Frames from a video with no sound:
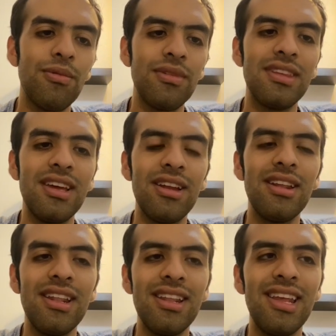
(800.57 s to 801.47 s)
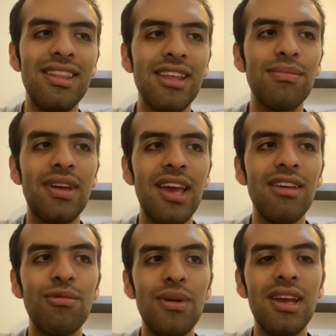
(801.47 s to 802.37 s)
Then in that
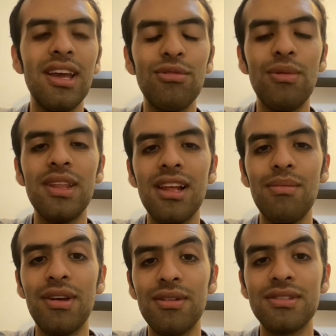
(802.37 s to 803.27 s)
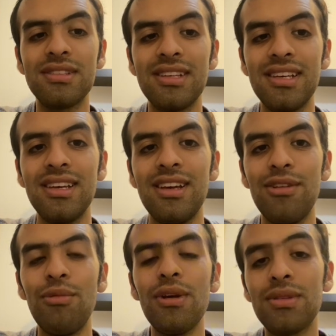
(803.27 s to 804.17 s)
case we get Durendal because
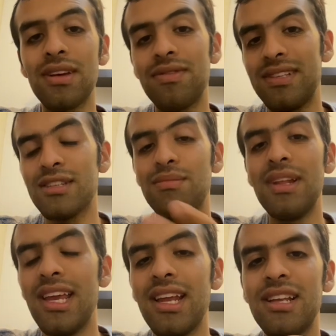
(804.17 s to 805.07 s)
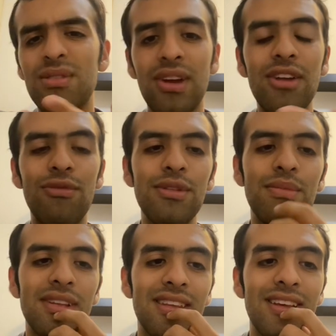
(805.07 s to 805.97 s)
we could have just milled Ignis or Gearfried,
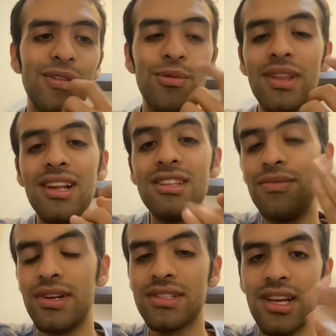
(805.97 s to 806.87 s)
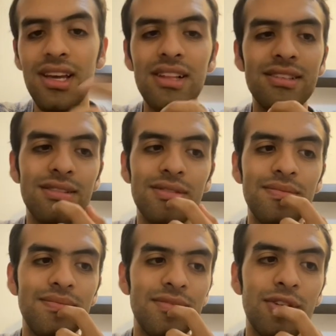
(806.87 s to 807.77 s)
but Durendal is versatile, so
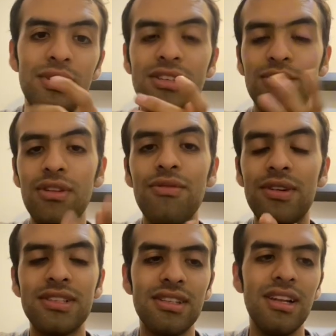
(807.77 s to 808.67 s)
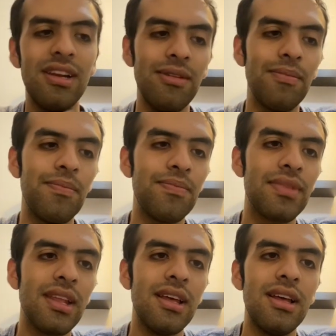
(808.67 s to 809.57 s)
we just want versatility.
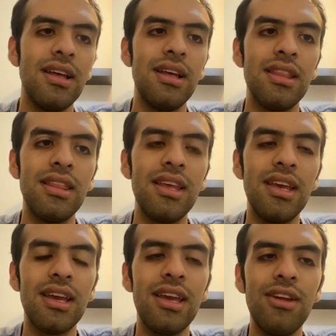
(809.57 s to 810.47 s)
Then